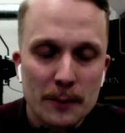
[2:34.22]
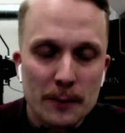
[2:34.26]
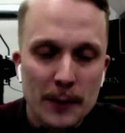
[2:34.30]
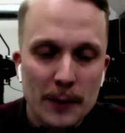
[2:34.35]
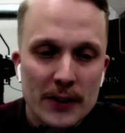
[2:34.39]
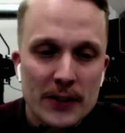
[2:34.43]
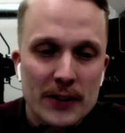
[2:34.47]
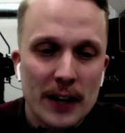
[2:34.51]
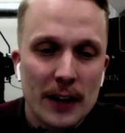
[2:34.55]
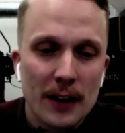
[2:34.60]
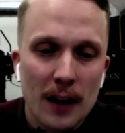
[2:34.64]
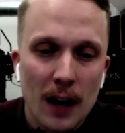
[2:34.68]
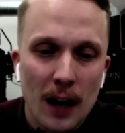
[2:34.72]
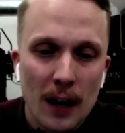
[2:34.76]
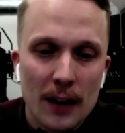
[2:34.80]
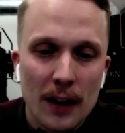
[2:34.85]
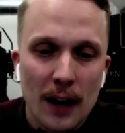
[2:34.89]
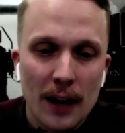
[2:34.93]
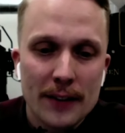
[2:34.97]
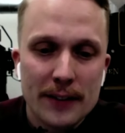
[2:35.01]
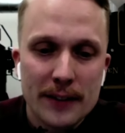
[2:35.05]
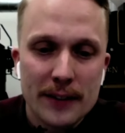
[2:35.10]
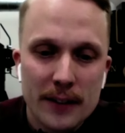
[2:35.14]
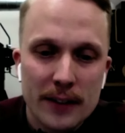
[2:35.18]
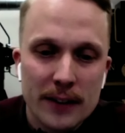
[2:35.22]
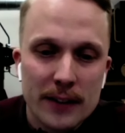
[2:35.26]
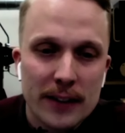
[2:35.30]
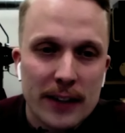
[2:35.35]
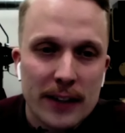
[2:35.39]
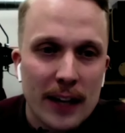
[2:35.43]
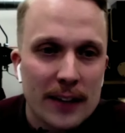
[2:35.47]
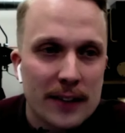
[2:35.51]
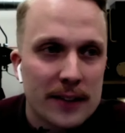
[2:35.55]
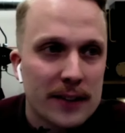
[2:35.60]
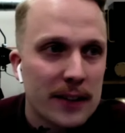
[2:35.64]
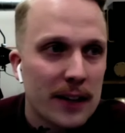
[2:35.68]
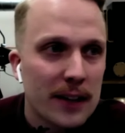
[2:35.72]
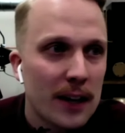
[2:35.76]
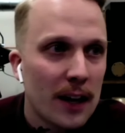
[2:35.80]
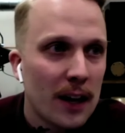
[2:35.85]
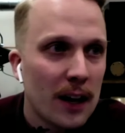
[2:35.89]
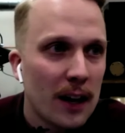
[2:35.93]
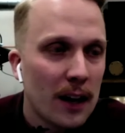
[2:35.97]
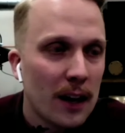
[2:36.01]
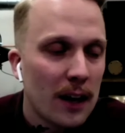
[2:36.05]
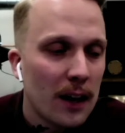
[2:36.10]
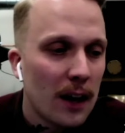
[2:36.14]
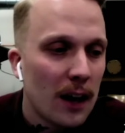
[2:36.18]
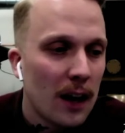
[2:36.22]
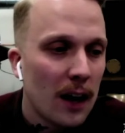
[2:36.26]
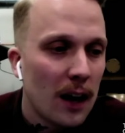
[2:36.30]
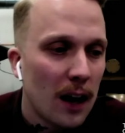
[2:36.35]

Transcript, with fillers: because I, I didn't get the